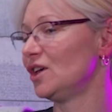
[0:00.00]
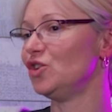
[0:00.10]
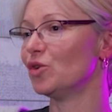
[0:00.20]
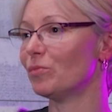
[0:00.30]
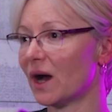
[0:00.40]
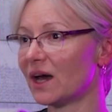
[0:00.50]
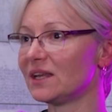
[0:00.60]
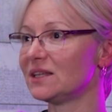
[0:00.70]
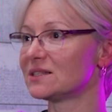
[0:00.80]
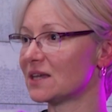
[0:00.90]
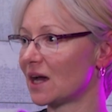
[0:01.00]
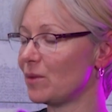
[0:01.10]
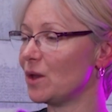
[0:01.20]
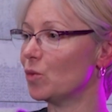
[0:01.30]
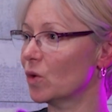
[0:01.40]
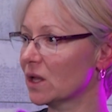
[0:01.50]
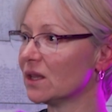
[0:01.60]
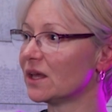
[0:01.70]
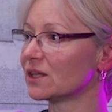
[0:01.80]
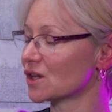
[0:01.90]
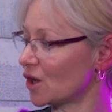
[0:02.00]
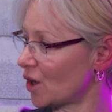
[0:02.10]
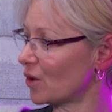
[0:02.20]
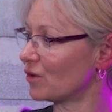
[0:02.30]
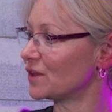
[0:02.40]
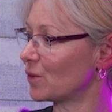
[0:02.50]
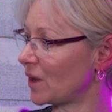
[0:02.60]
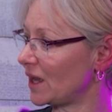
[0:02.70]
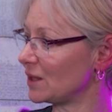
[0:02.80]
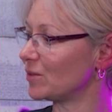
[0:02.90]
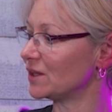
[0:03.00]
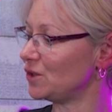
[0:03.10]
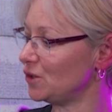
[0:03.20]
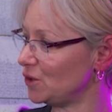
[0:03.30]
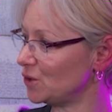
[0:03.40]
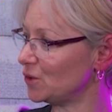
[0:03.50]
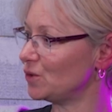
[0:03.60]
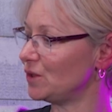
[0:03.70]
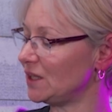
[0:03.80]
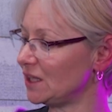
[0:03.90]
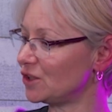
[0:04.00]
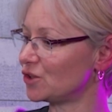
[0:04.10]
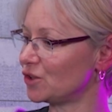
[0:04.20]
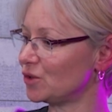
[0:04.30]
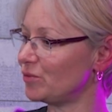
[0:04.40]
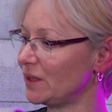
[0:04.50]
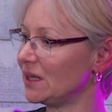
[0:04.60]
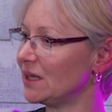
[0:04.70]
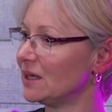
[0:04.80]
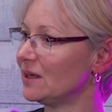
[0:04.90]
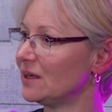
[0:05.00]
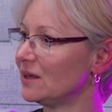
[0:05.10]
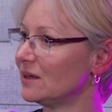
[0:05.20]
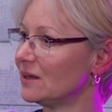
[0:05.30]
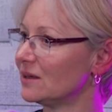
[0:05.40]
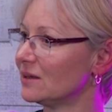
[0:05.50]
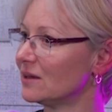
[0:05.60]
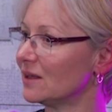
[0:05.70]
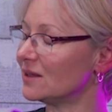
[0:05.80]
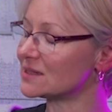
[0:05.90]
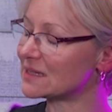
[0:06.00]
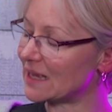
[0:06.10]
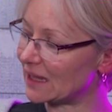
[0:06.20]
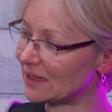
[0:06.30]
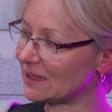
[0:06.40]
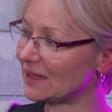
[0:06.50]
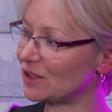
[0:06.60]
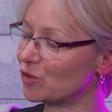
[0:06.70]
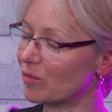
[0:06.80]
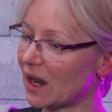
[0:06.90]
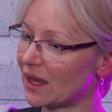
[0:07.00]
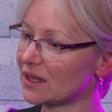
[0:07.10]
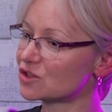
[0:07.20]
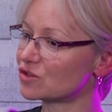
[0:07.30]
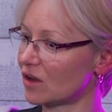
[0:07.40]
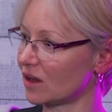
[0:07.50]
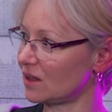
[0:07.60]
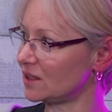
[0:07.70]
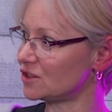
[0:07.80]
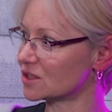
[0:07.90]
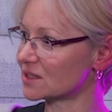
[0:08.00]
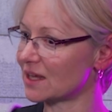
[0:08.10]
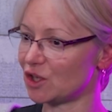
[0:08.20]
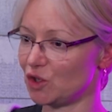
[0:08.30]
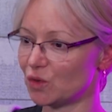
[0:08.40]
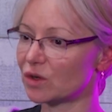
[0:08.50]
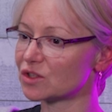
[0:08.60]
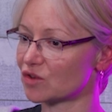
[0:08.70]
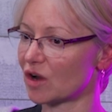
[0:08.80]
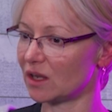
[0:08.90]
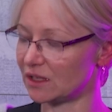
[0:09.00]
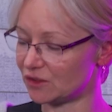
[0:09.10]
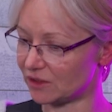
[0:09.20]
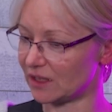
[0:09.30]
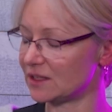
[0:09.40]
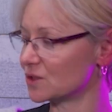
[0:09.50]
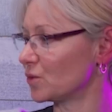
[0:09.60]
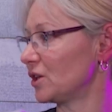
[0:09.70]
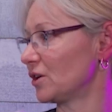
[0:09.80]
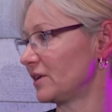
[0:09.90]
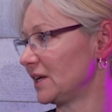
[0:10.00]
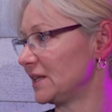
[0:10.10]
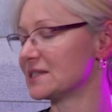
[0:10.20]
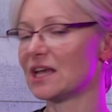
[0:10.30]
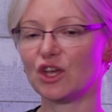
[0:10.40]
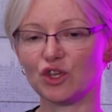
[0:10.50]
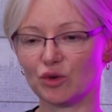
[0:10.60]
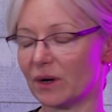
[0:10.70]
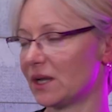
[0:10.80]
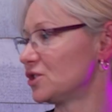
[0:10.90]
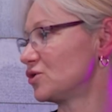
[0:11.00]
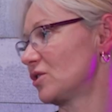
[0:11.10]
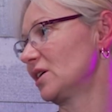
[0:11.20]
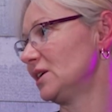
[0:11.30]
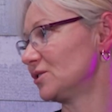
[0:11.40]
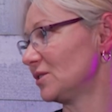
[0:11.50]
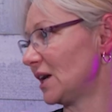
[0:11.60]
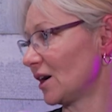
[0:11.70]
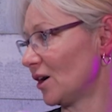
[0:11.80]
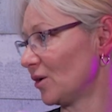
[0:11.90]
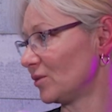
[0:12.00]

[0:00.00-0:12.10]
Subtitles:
Your body needs time. It will let go of the weight, but you need to be understanding that your body is struggling, just like you are struggling to get this weight off like this. Your body is struggling to let go.